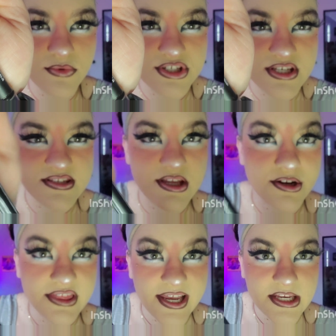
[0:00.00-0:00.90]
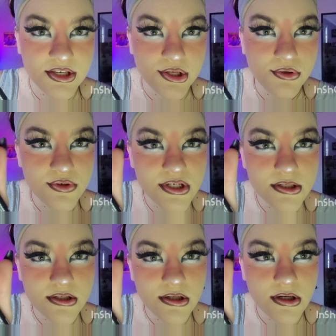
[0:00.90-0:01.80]
which is their light nude.
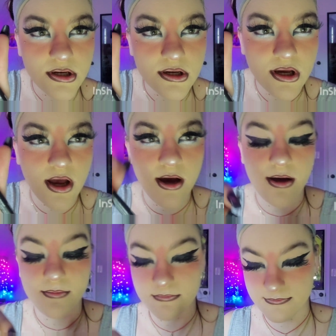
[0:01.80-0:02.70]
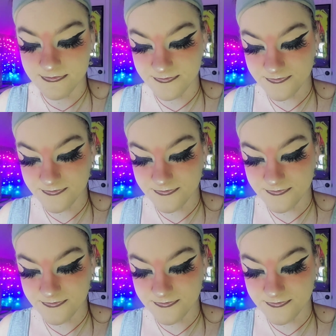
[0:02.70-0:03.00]
Mine